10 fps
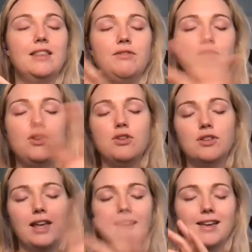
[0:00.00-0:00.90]
the
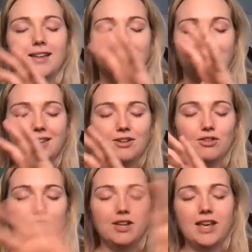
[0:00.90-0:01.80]
view, like
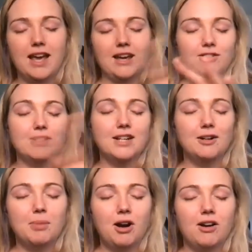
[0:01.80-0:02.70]
you're looking at your
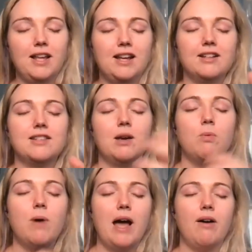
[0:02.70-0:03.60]
dinner party and it's like,
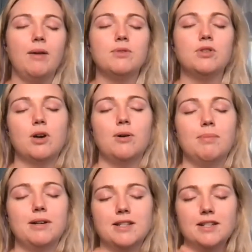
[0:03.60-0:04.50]
wow, I'm so
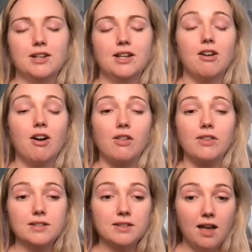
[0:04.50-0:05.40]
abundant, look at all
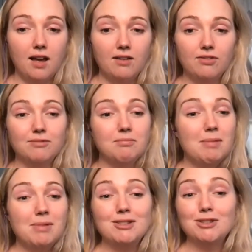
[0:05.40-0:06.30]
this love.
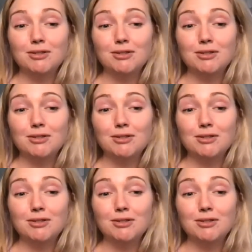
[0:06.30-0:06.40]
Maybe it's